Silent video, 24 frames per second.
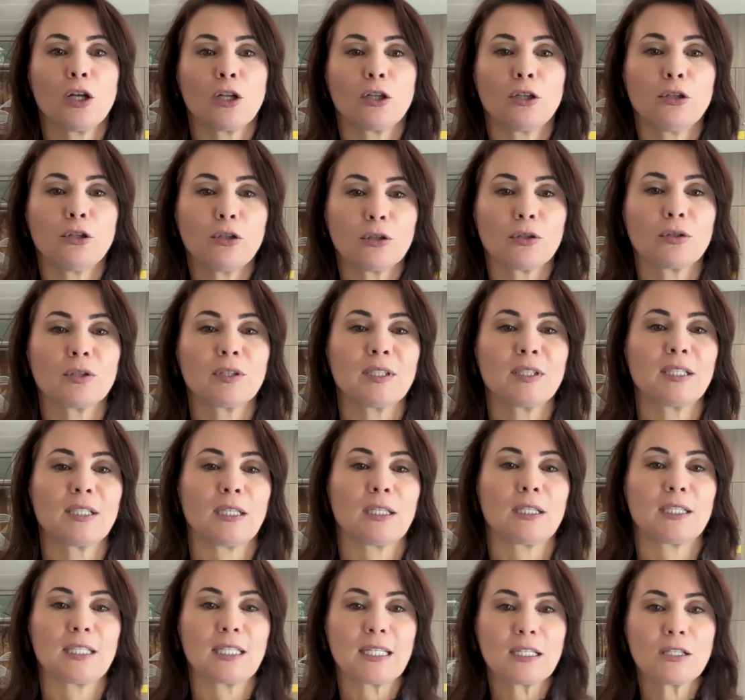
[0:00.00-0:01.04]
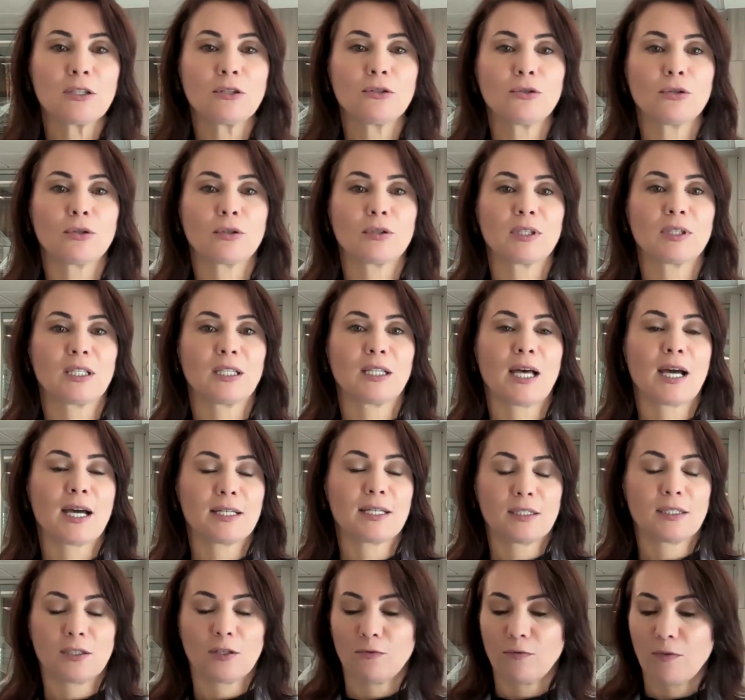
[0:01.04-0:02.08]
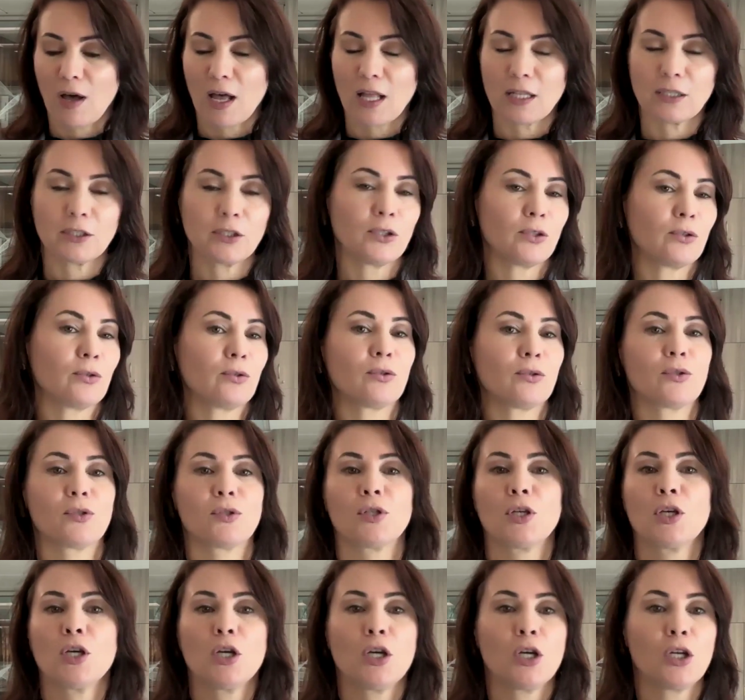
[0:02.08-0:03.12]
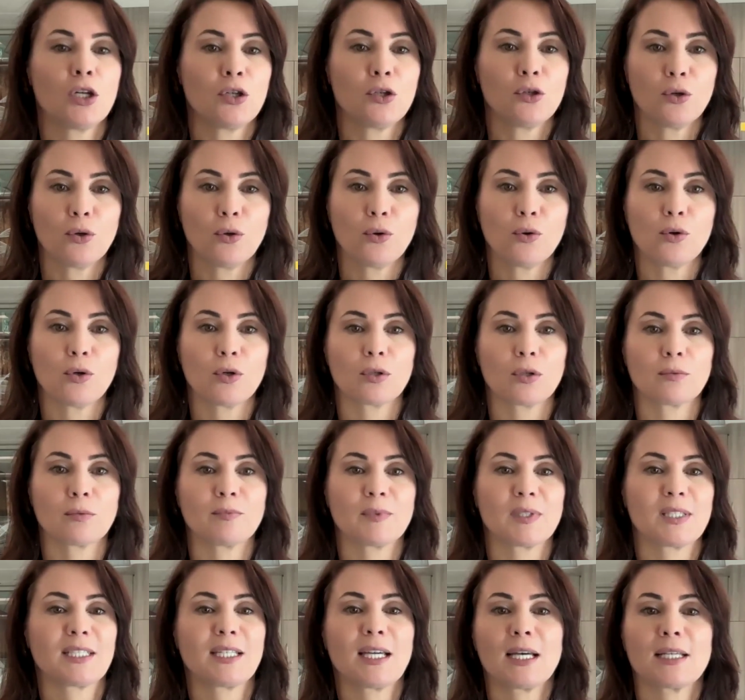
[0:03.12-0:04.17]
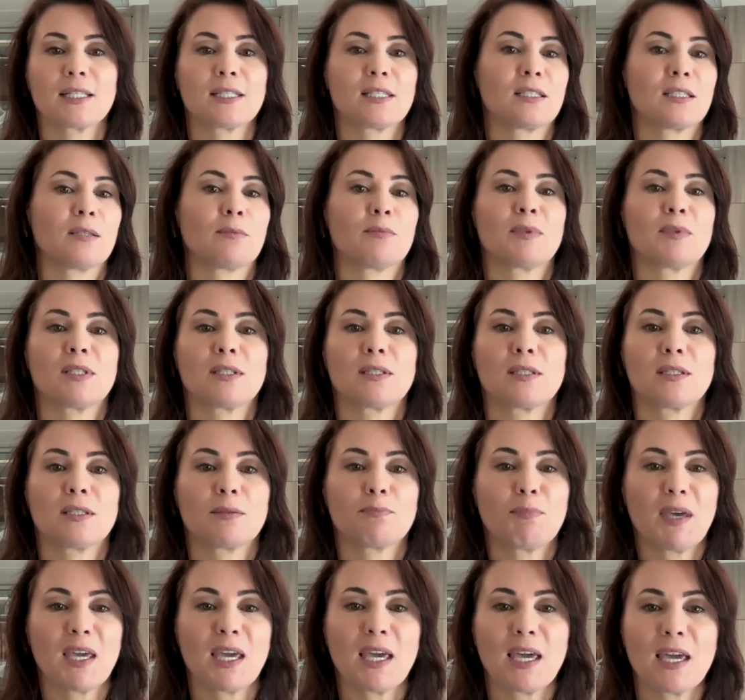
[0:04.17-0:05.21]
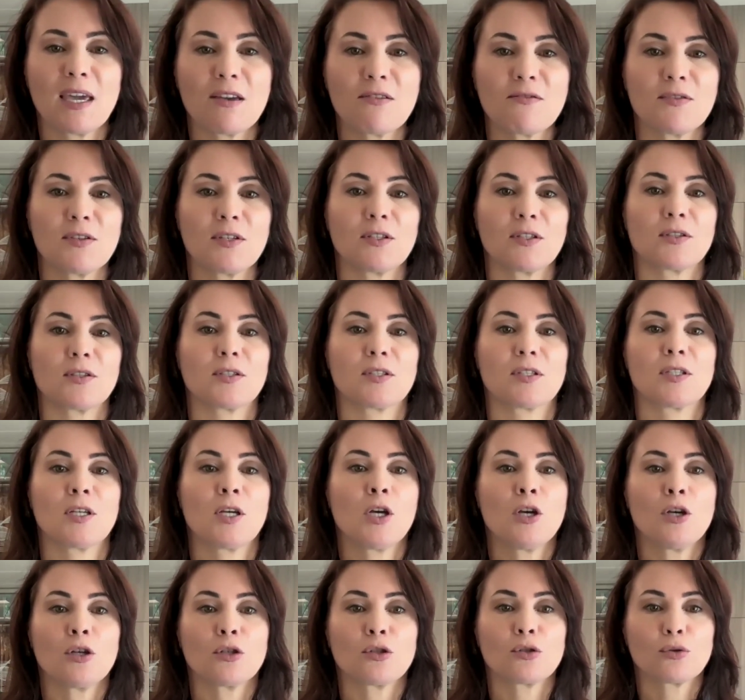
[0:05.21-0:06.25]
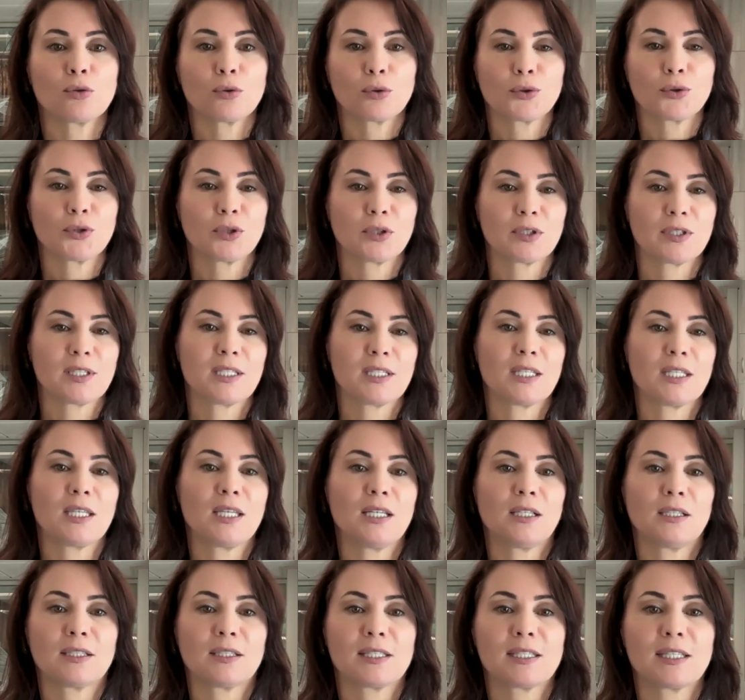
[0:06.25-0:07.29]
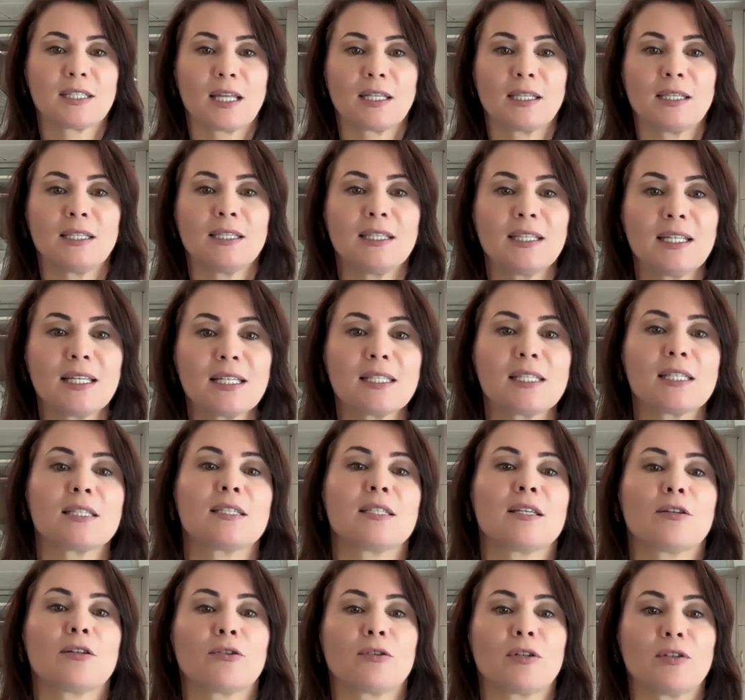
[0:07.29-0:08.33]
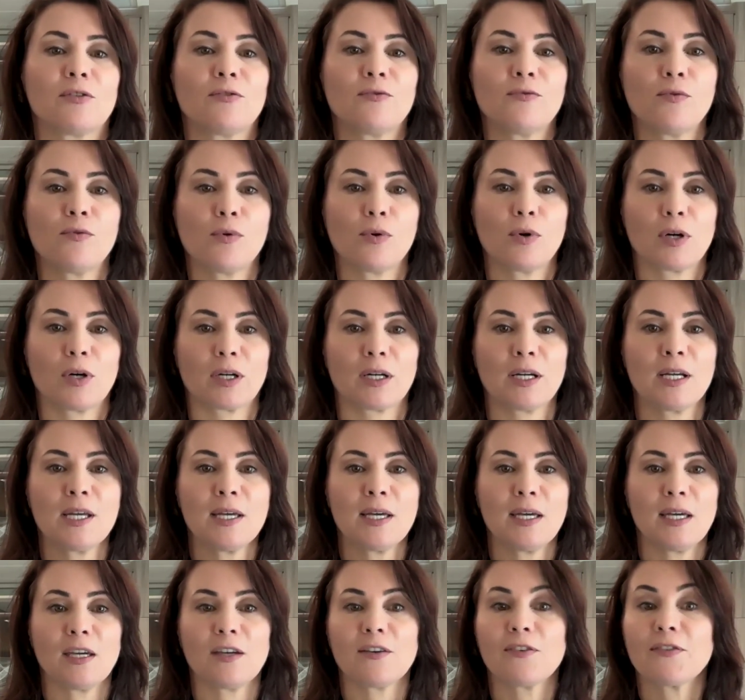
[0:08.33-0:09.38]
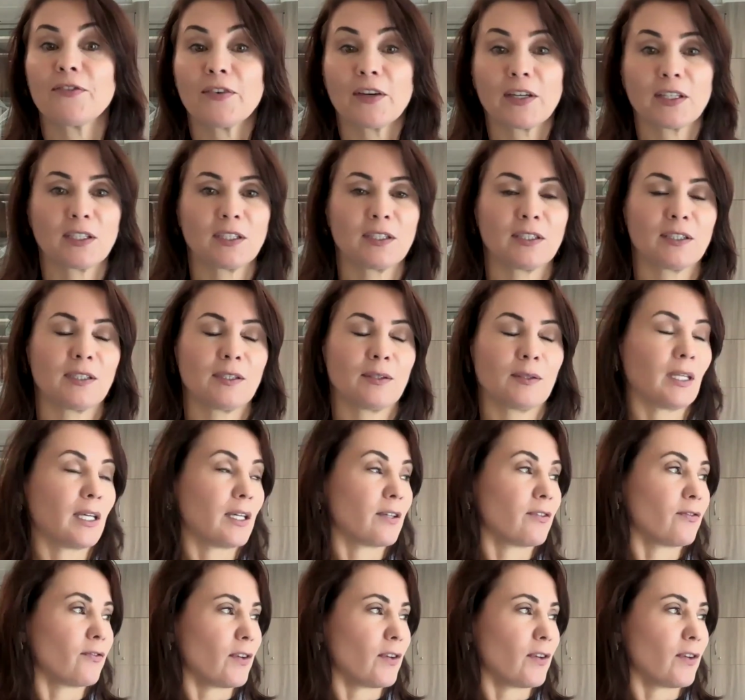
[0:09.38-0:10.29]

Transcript: learn and internalize the values, norms, customs, behaviors, social skills that necessary for effective